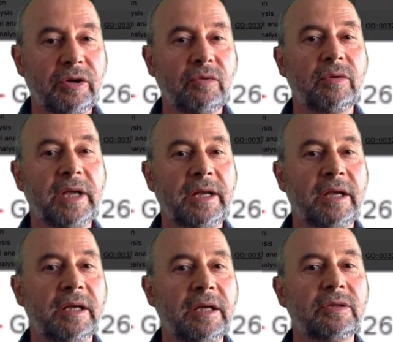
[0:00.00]

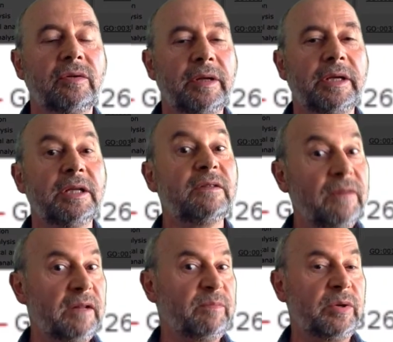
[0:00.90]
regulating
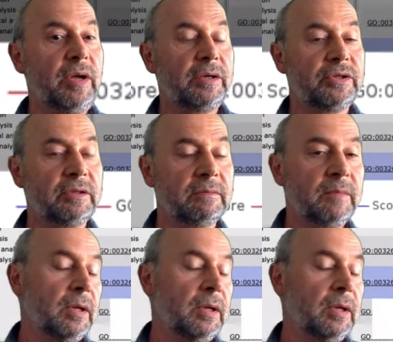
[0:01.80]
interleukin-12 production.